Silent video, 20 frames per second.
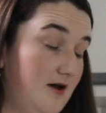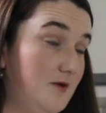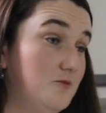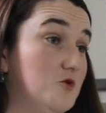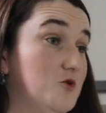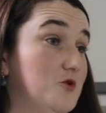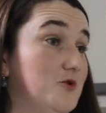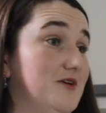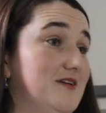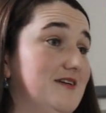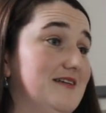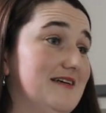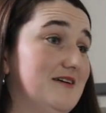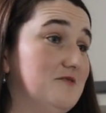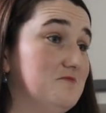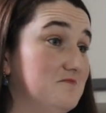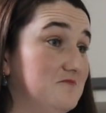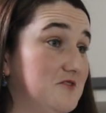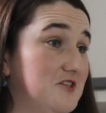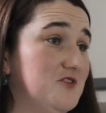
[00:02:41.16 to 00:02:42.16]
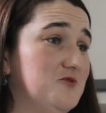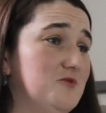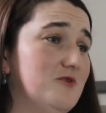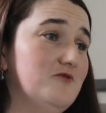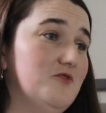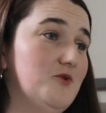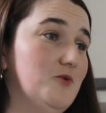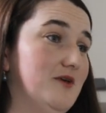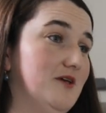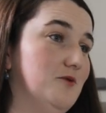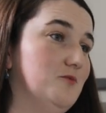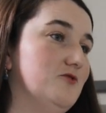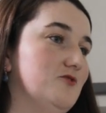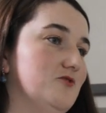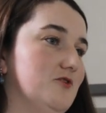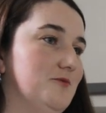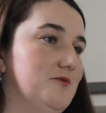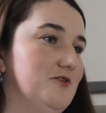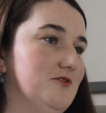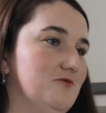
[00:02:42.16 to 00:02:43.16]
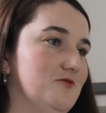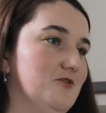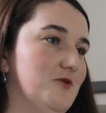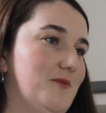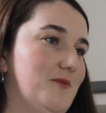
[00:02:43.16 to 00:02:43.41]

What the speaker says: I'm good. Just reviewing a prescription for a